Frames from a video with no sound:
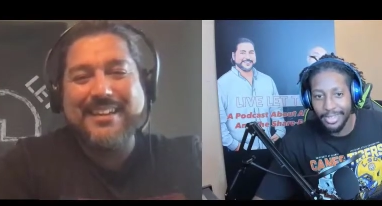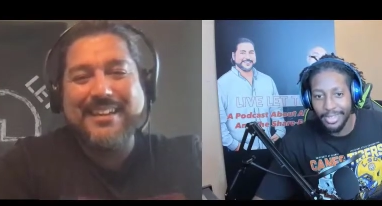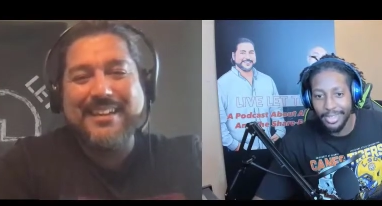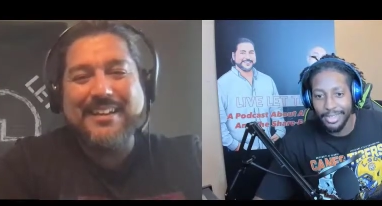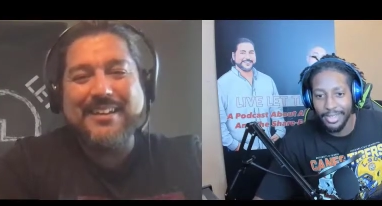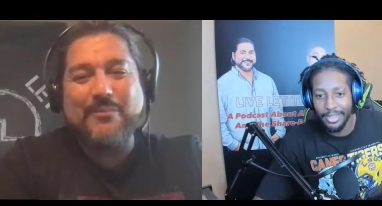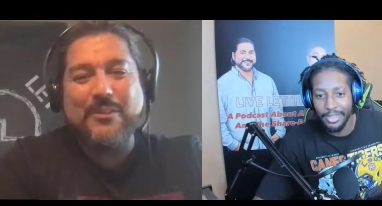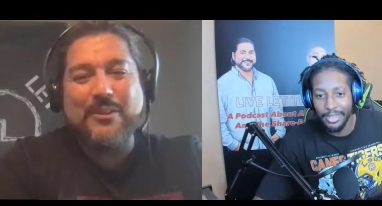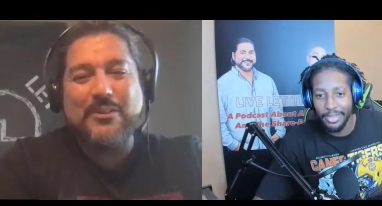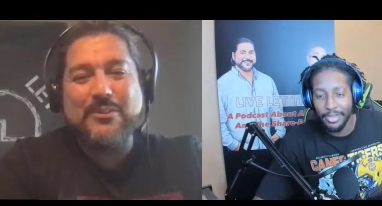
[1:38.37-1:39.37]

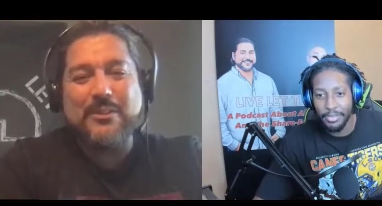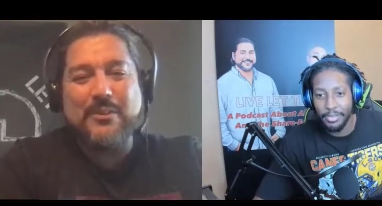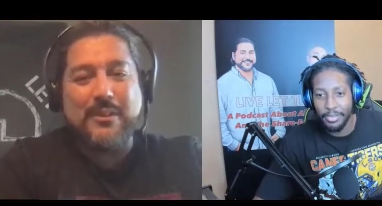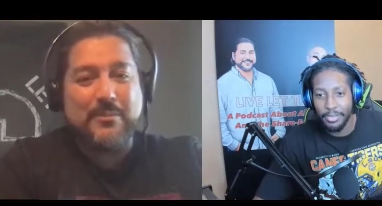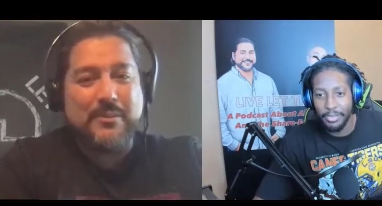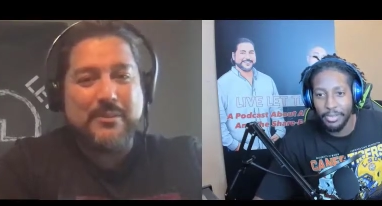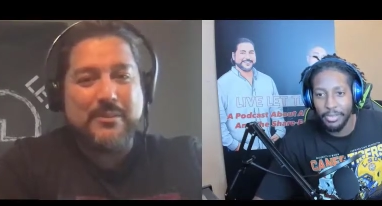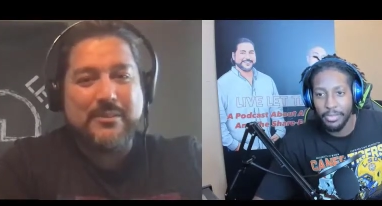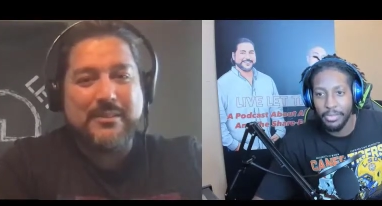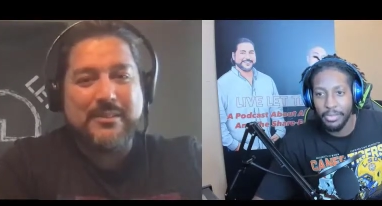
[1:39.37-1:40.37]
Speaker 1: With Hertz going out of
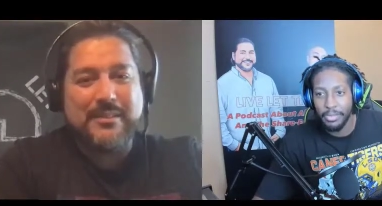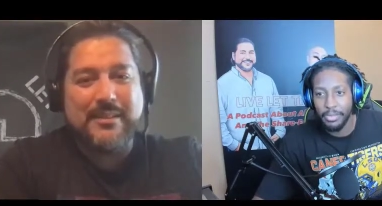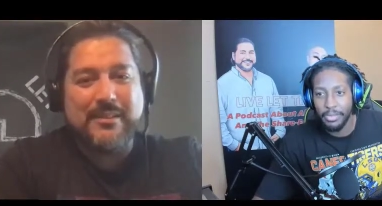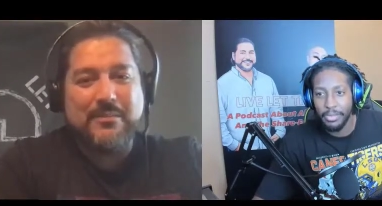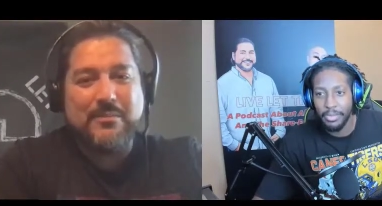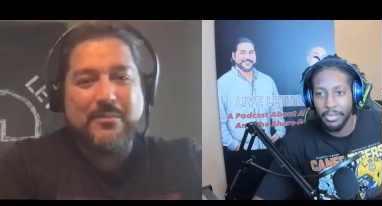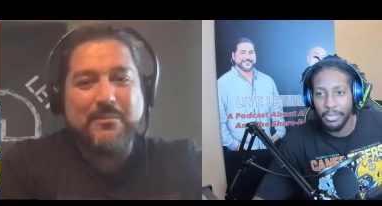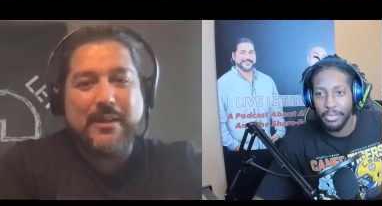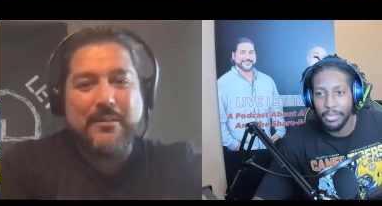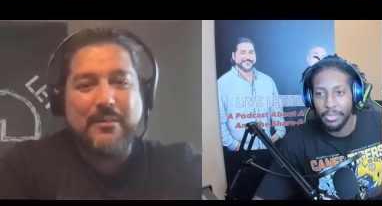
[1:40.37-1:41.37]
business,
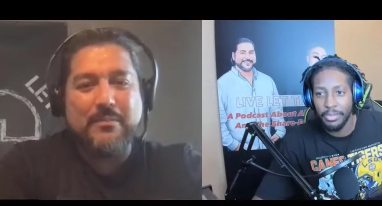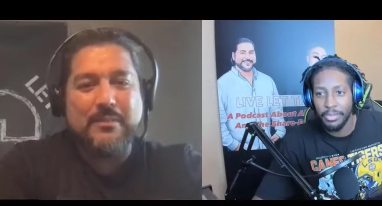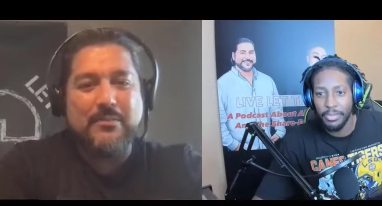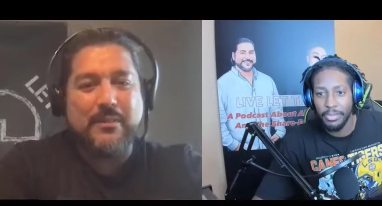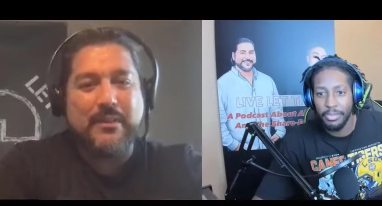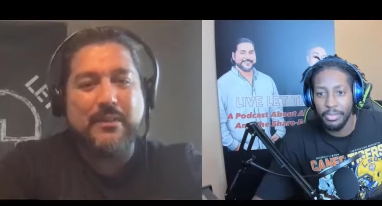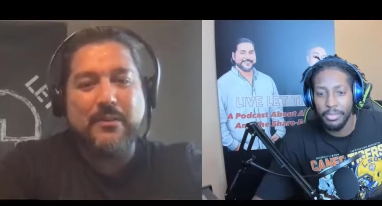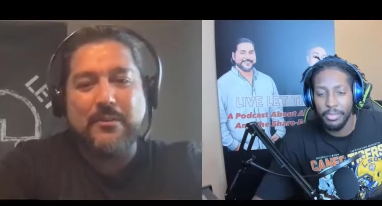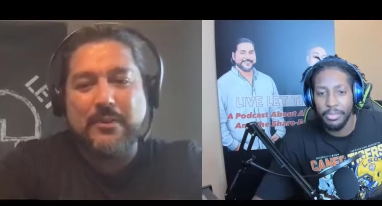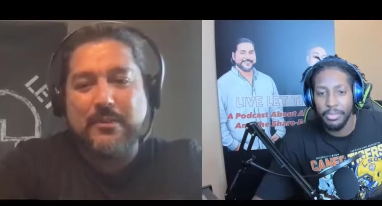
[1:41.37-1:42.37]
bankrupt after like
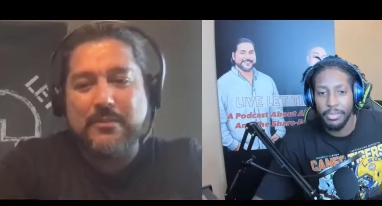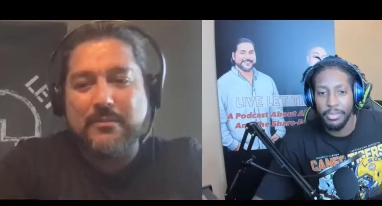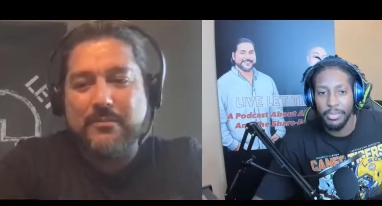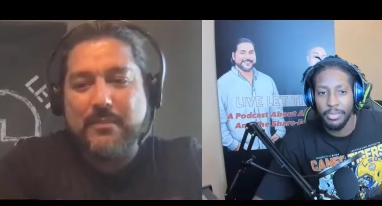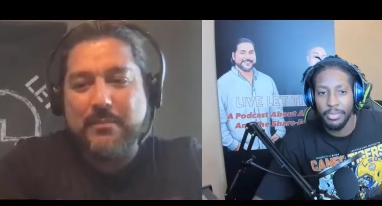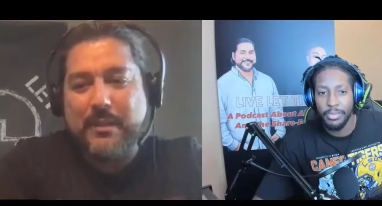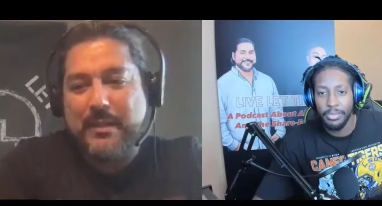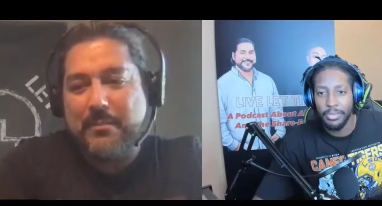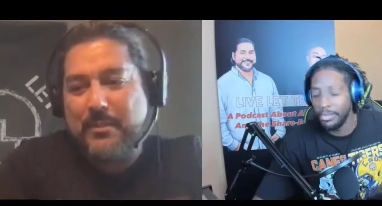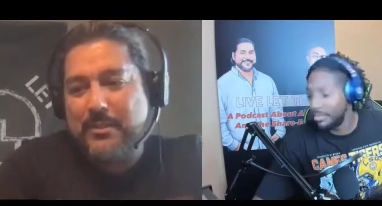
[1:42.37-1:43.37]
100 years of being
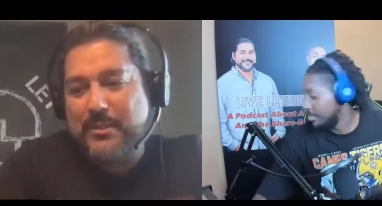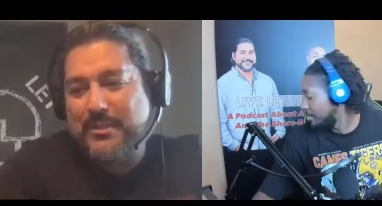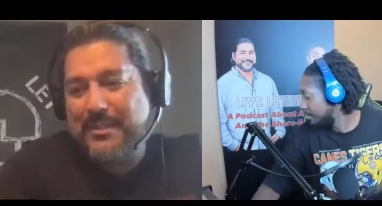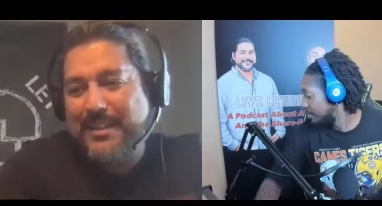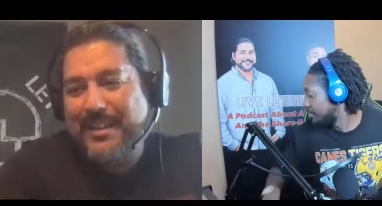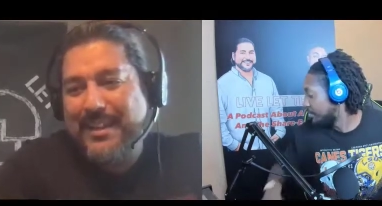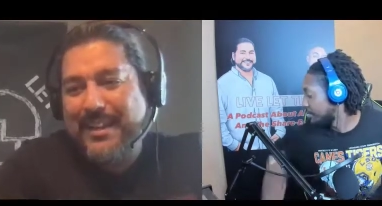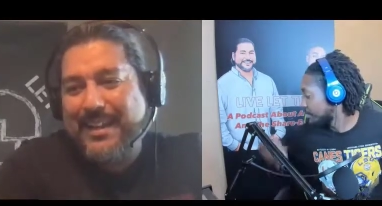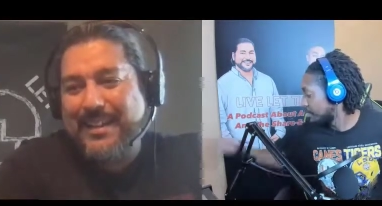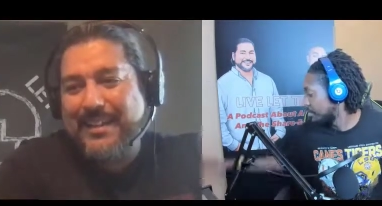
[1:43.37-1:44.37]
in business,
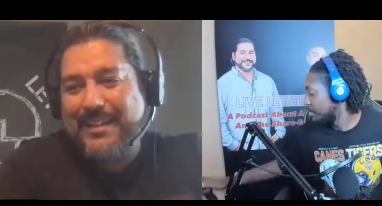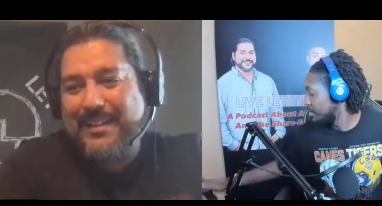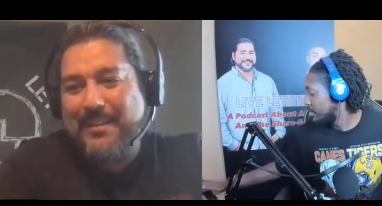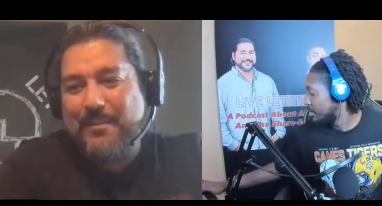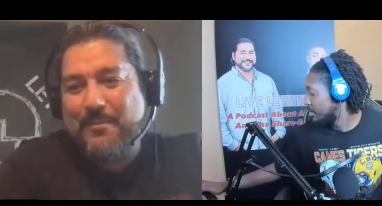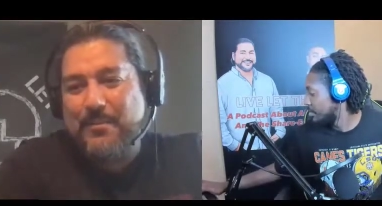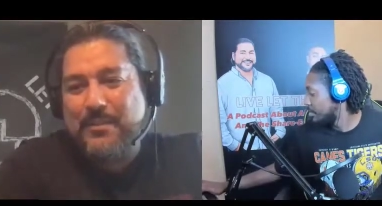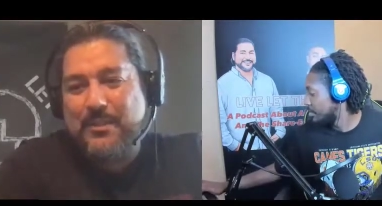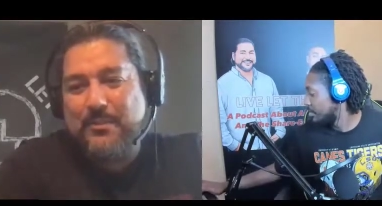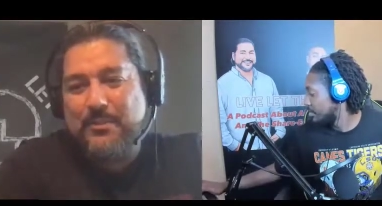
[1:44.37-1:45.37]
and
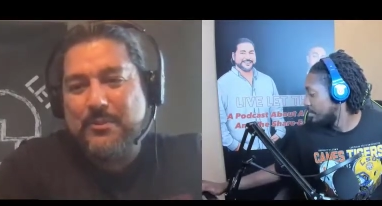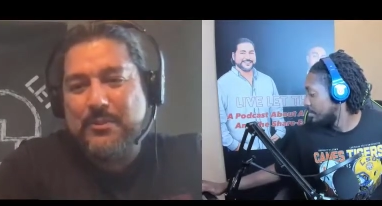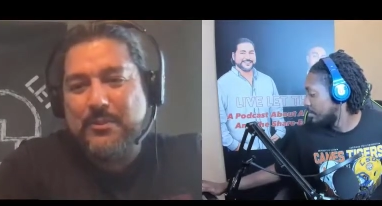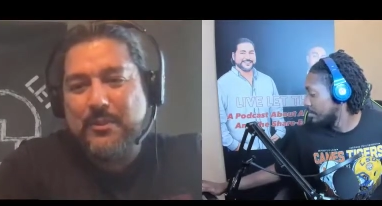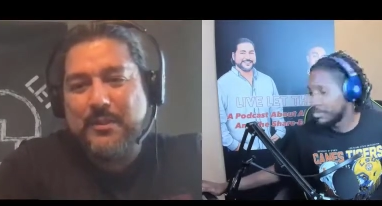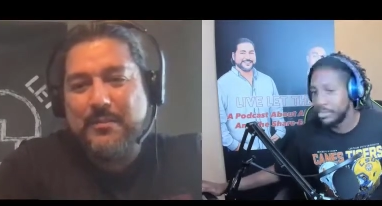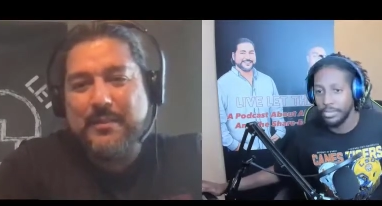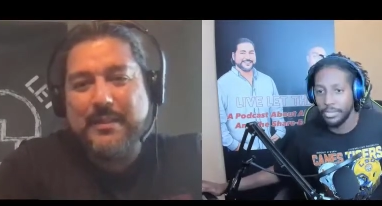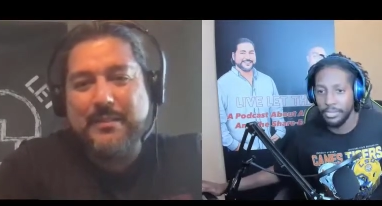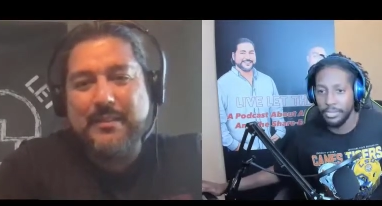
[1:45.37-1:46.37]
these other ones are struggling,
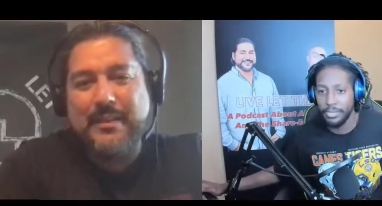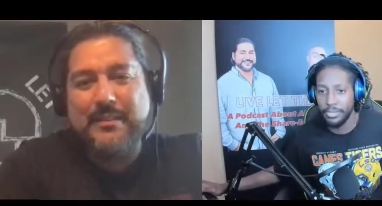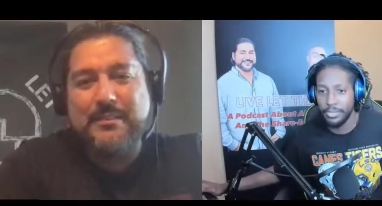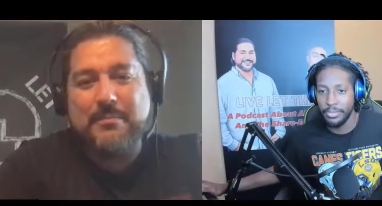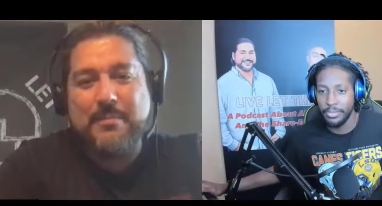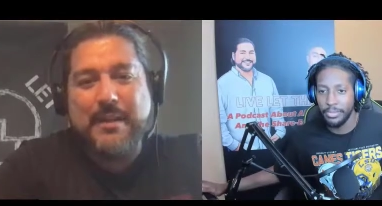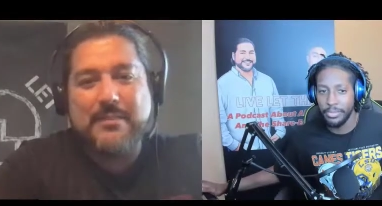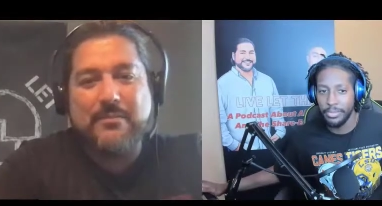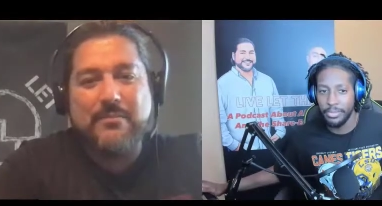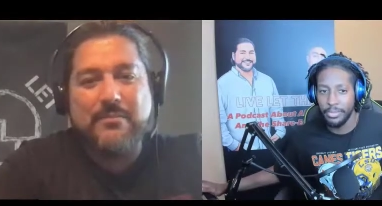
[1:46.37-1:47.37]
man. They got these
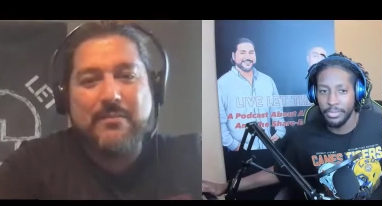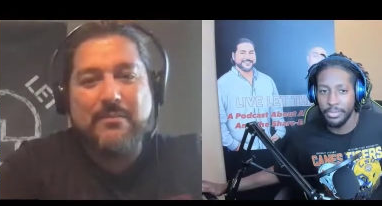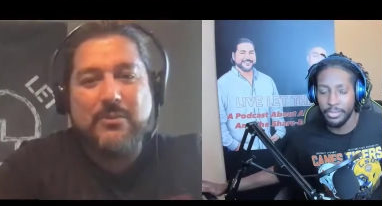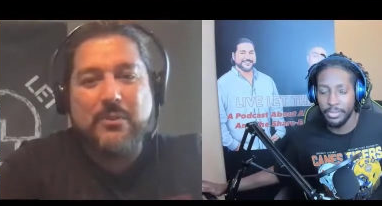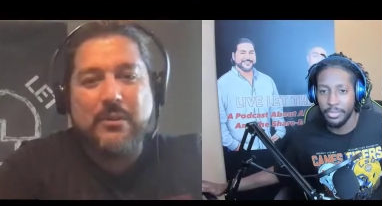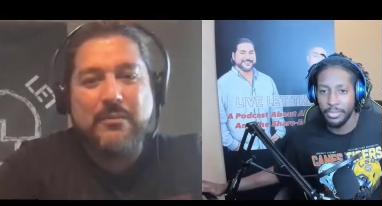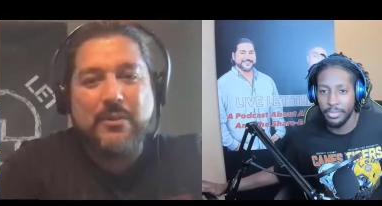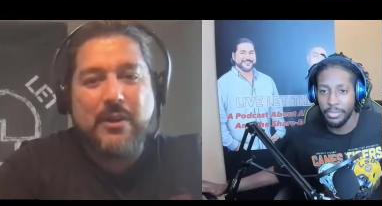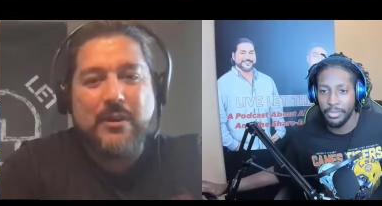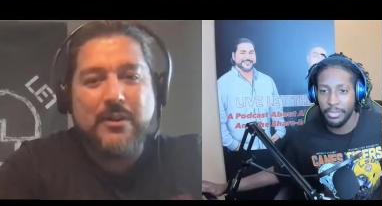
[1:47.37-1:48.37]
massive inventory of
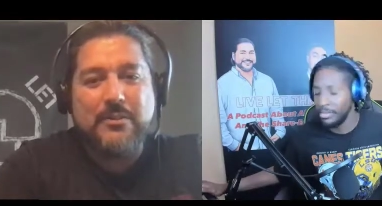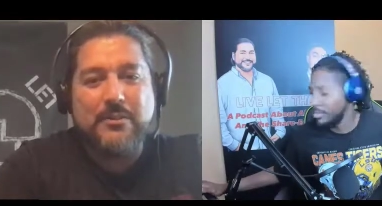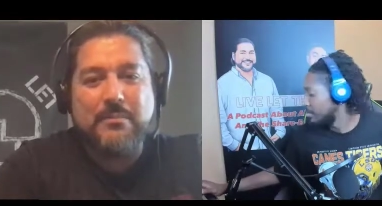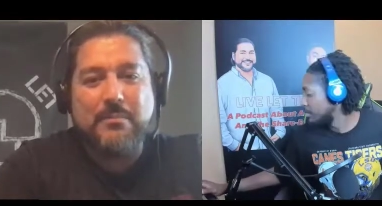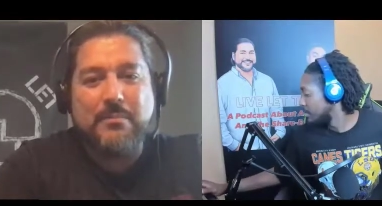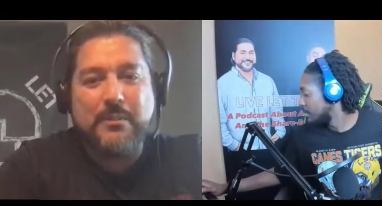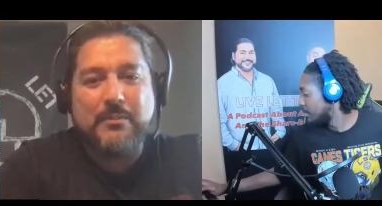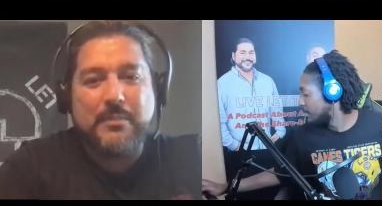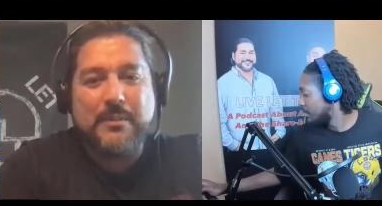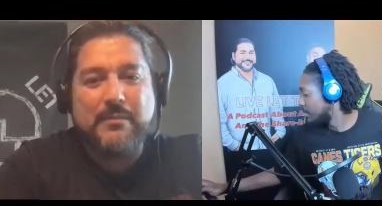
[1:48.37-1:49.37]
cars and
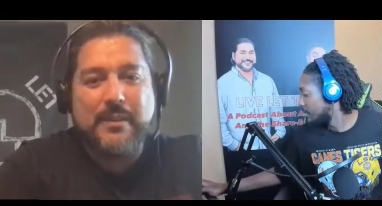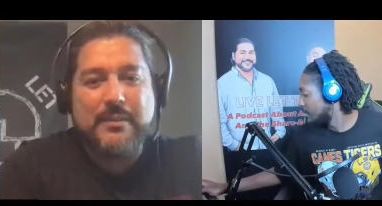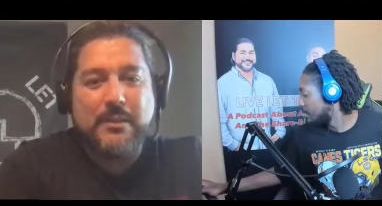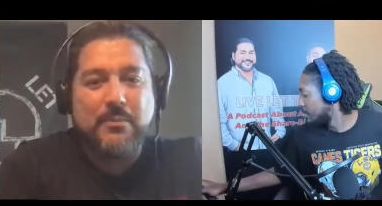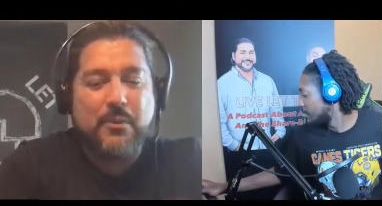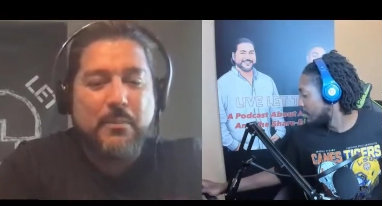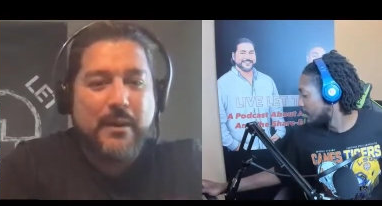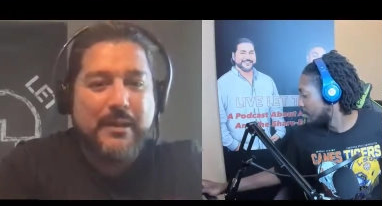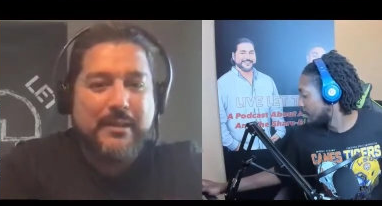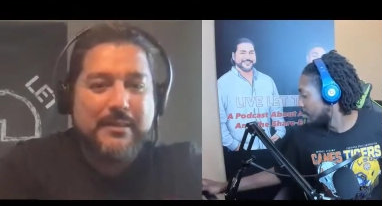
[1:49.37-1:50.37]
expensive ass airport
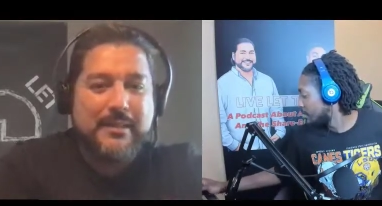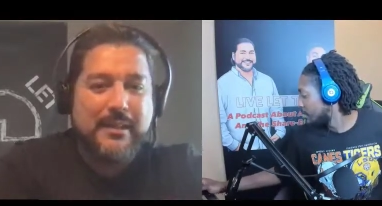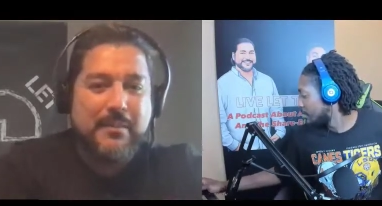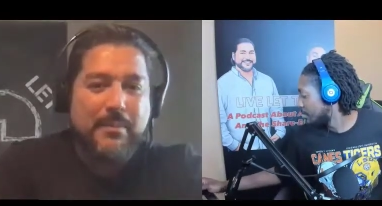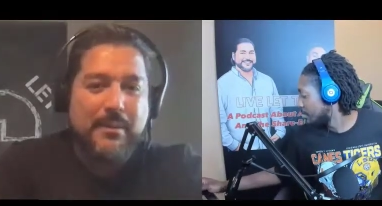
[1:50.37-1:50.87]
parking lots they got to pay